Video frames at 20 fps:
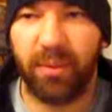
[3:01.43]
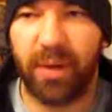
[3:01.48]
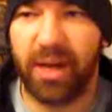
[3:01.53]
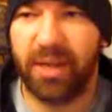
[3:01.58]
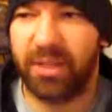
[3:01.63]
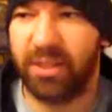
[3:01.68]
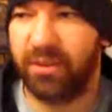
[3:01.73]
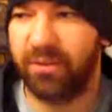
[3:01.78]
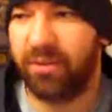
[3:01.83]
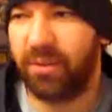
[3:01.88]

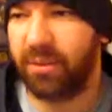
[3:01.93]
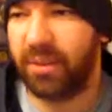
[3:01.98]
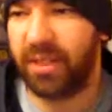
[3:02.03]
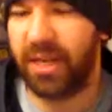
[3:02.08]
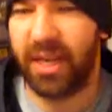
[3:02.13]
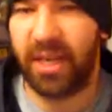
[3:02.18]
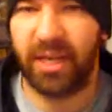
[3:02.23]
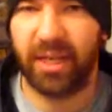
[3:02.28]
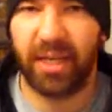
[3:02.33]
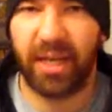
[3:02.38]
rising from the
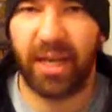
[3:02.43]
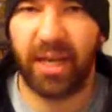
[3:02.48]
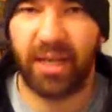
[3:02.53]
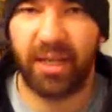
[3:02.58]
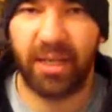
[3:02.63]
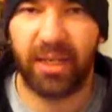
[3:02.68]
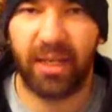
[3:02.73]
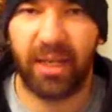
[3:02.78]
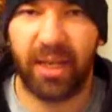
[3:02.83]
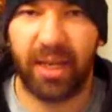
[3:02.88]
dead
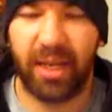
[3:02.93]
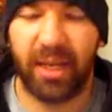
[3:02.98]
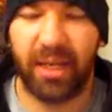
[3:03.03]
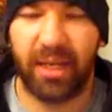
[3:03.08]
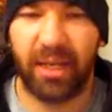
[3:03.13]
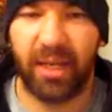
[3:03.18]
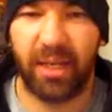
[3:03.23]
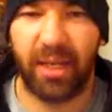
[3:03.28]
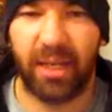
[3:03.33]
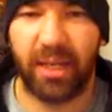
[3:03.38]
again, and that,
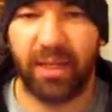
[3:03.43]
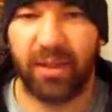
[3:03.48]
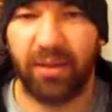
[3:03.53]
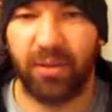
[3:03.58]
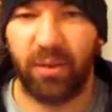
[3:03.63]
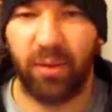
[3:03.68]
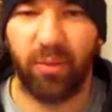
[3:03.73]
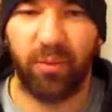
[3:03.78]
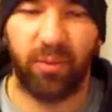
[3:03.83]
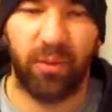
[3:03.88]
and
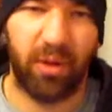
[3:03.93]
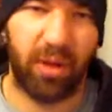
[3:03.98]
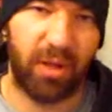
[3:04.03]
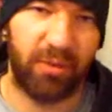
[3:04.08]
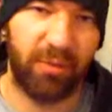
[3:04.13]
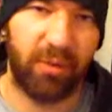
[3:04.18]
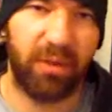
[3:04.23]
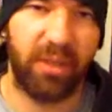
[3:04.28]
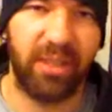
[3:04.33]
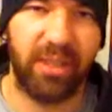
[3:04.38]
overall,
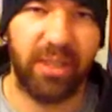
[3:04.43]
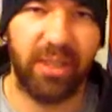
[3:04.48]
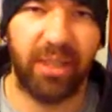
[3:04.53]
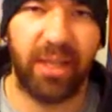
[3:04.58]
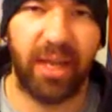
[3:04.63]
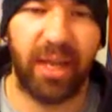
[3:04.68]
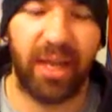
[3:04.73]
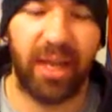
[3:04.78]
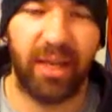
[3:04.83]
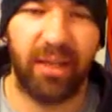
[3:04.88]
I've already
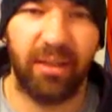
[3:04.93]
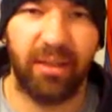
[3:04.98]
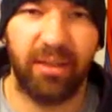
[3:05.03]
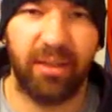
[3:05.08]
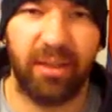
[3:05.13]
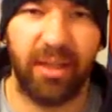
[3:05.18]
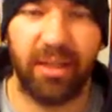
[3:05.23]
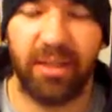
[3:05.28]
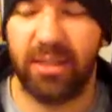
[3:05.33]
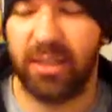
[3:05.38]
seen that
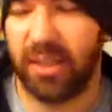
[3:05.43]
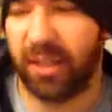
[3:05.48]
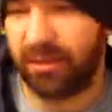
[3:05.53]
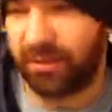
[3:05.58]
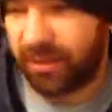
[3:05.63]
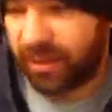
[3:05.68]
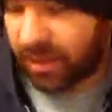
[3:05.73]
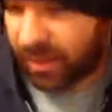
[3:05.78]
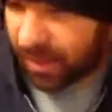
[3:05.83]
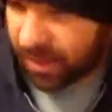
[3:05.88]
kind of
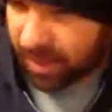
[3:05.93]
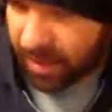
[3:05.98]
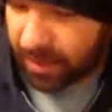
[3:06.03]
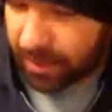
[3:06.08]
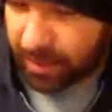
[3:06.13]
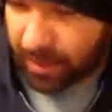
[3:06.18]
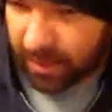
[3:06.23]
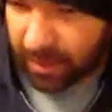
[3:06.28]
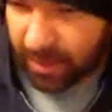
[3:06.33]
stuff in the